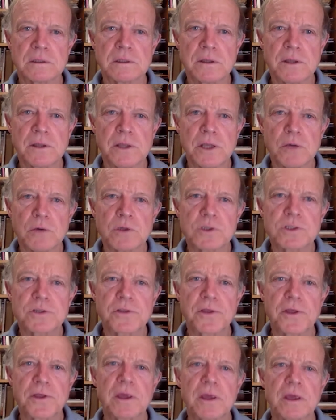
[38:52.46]
He was
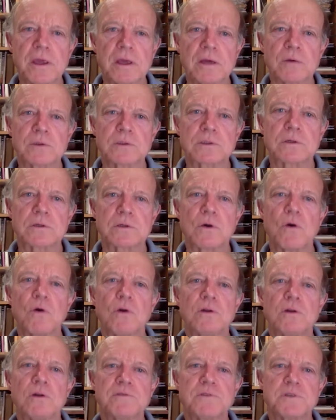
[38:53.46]
thinking with the
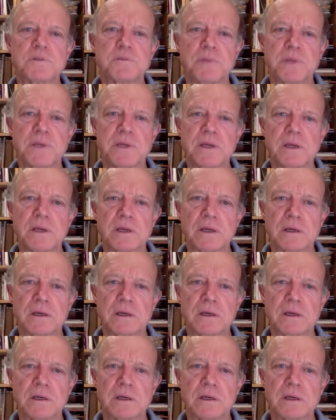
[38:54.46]
whole of his being.